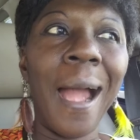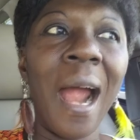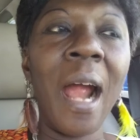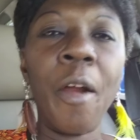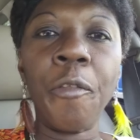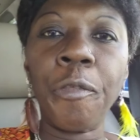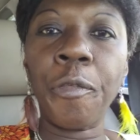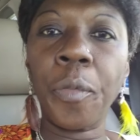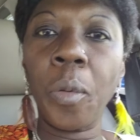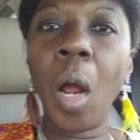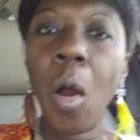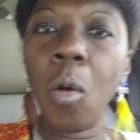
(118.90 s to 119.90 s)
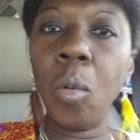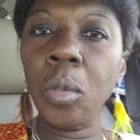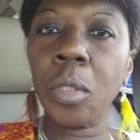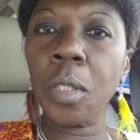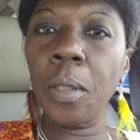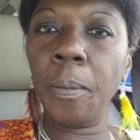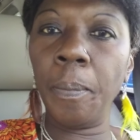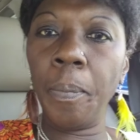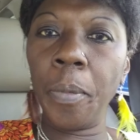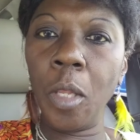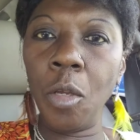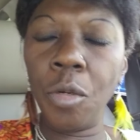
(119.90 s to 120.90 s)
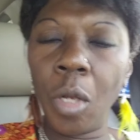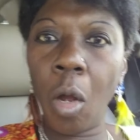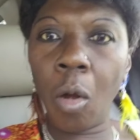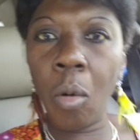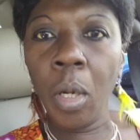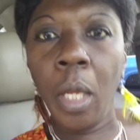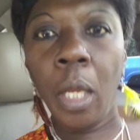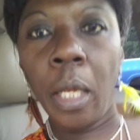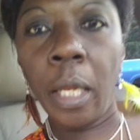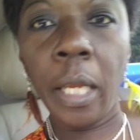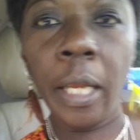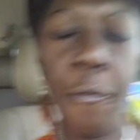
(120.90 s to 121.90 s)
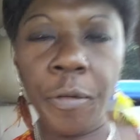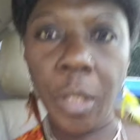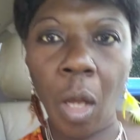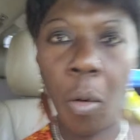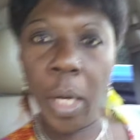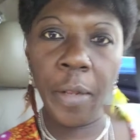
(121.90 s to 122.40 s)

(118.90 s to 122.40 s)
our throat. You know, if you know